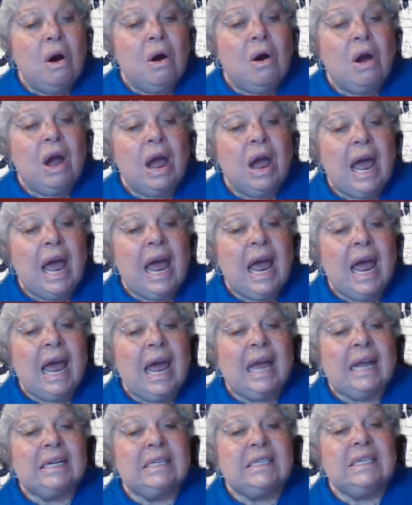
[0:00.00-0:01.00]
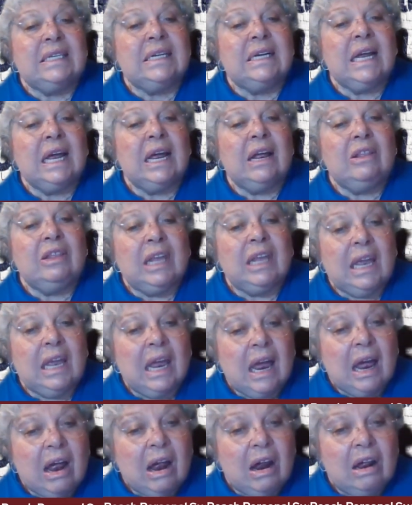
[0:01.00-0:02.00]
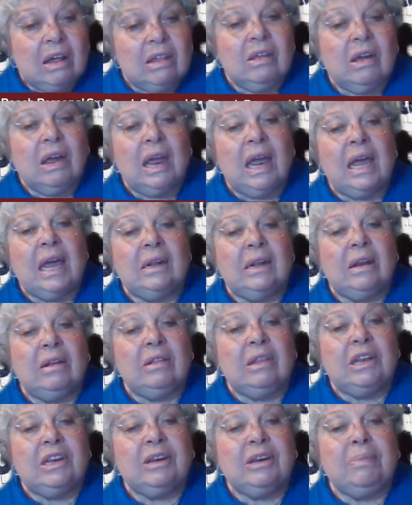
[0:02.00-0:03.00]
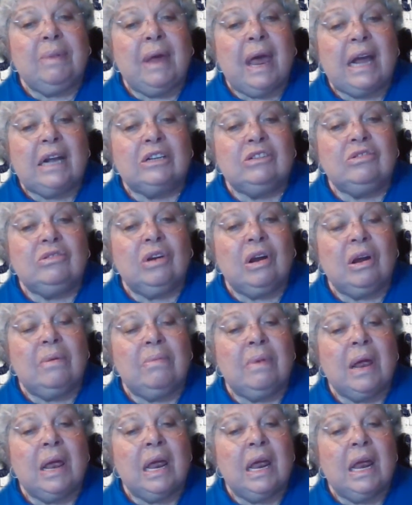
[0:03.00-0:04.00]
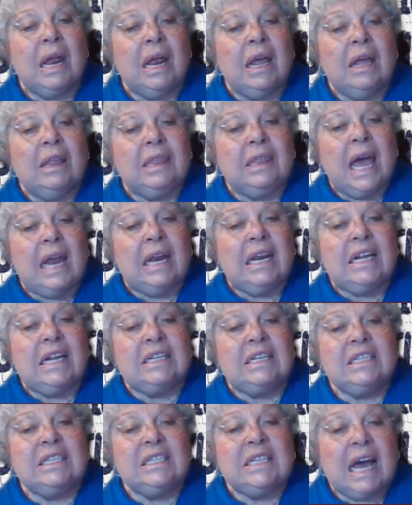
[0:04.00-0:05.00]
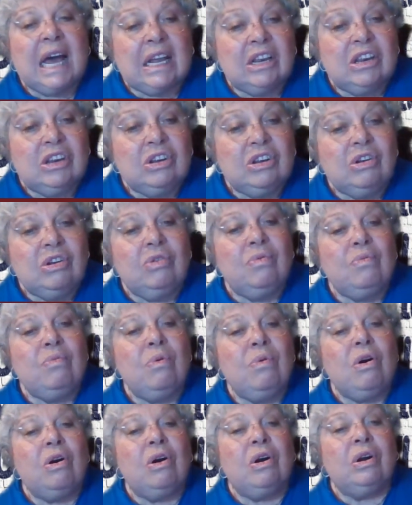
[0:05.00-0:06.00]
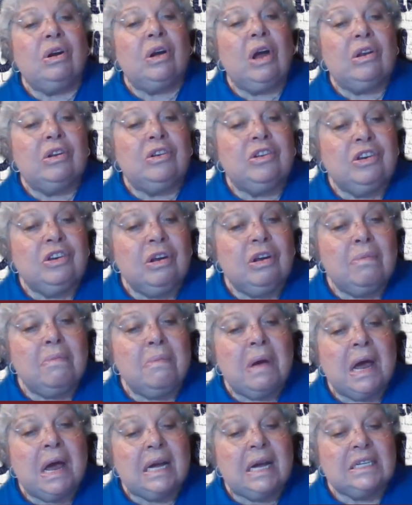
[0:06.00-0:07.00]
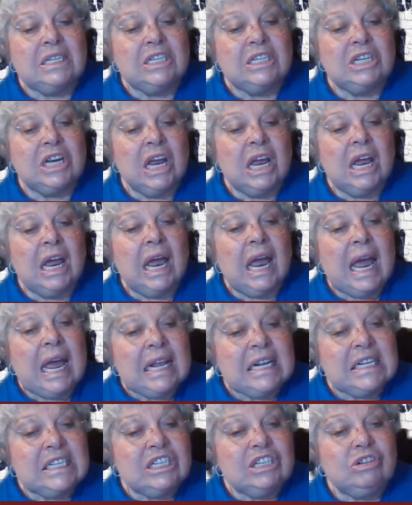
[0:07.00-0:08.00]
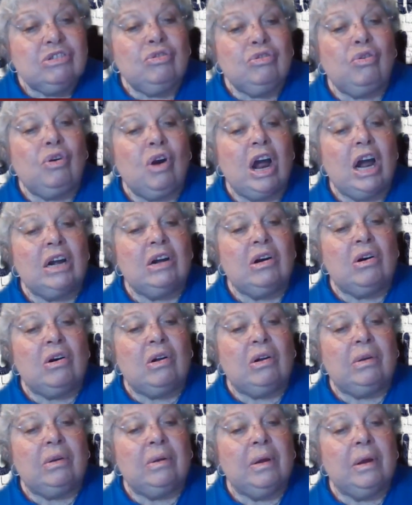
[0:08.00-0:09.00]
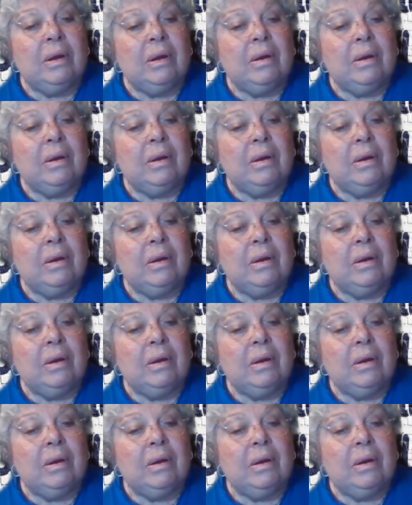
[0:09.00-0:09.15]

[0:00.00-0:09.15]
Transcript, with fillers: are at the other end of the spectrum, that is that you work too much and struggle